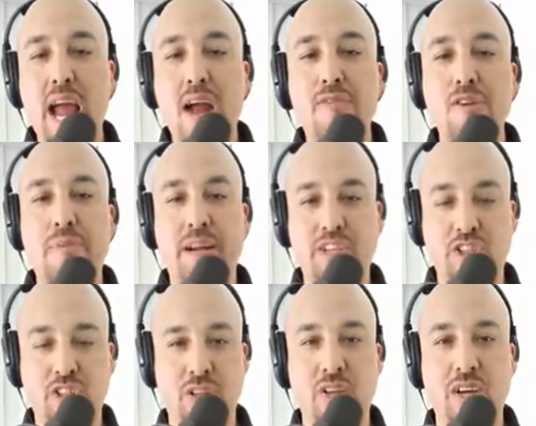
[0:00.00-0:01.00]
Everybody
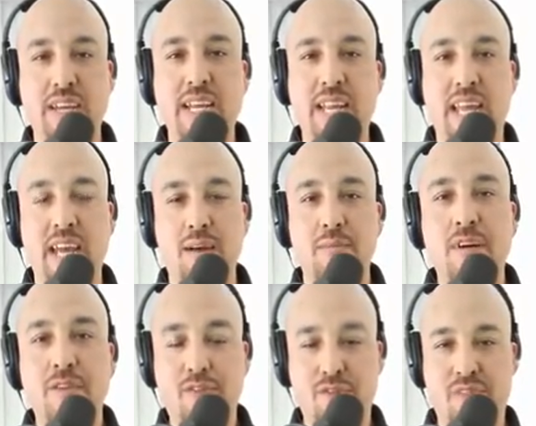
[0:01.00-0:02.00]
should look at
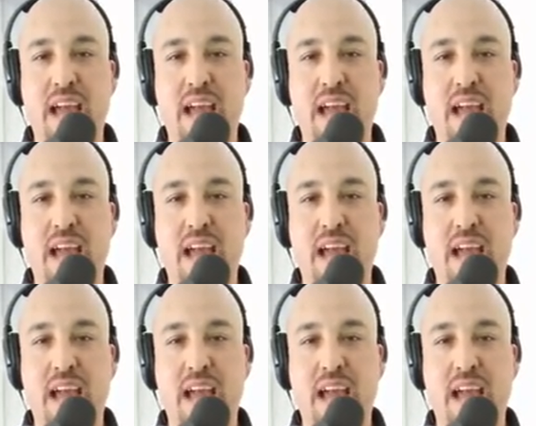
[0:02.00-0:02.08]
him for